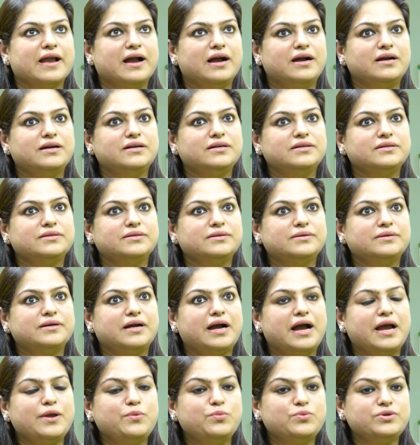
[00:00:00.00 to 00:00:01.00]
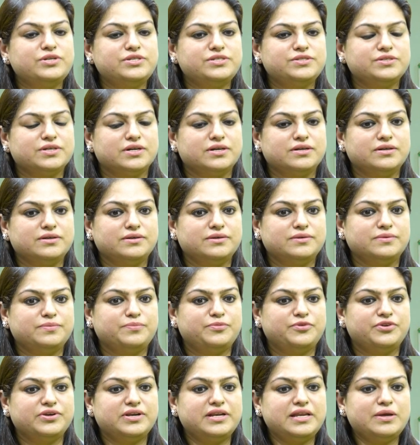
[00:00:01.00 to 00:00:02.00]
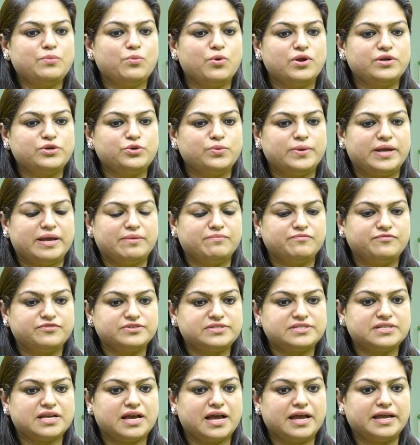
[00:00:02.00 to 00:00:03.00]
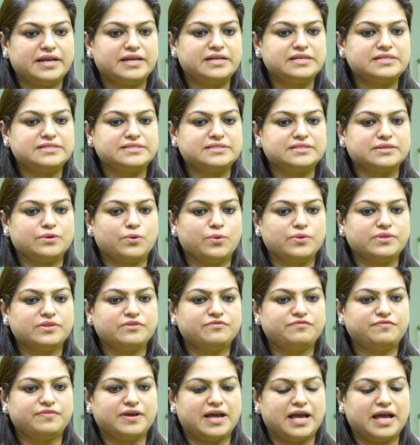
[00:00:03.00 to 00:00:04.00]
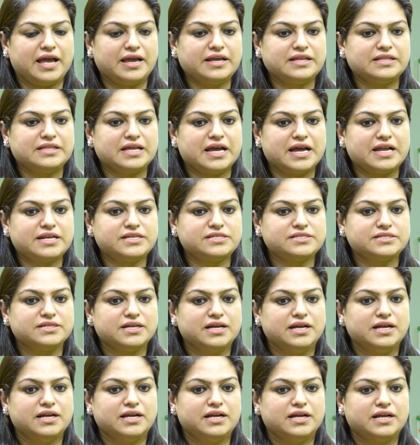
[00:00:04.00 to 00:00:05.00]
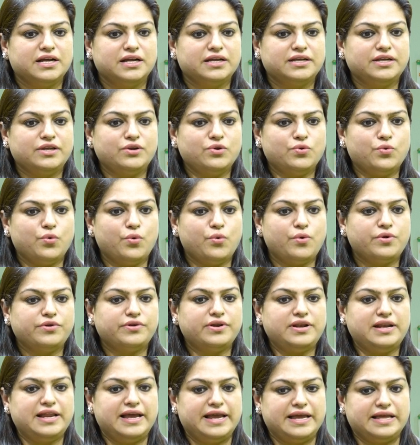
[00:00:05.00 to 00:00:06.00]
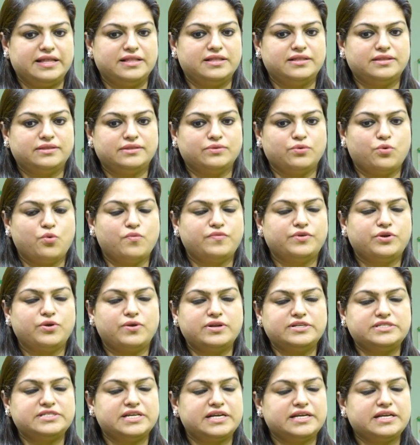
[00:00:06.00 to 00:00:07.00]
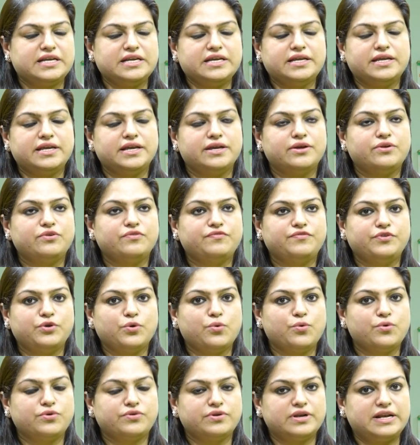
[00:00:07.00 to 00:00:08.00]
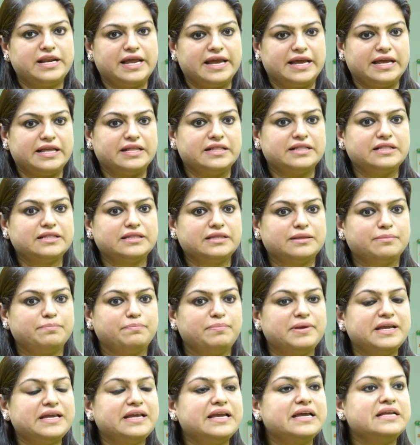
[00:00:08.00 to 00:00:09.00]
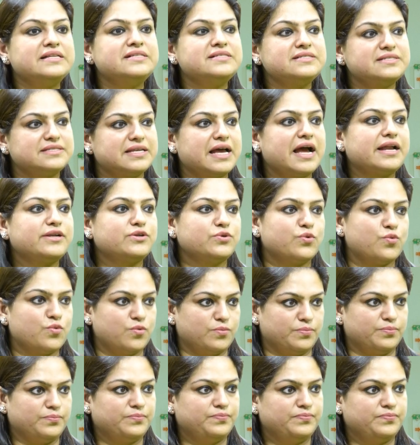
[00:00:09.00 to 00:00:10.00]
I would really want to emphasize on the fact that, you know, oral health, overall taking care of your oral health begins at home.